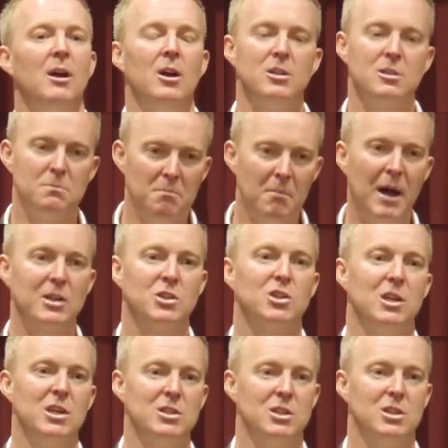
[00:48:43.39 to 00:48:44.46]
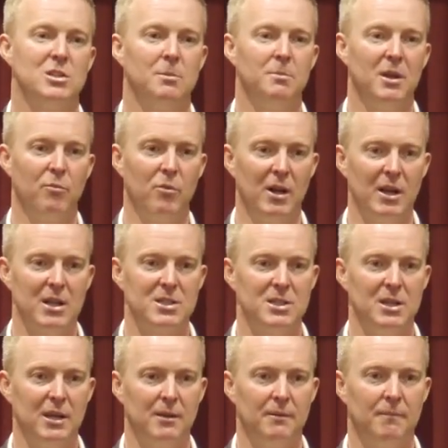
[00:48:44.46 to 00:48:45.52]
It's much easier to be
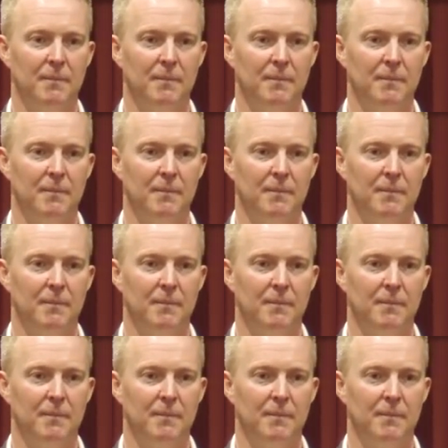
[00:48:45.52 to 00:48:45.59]
realistic.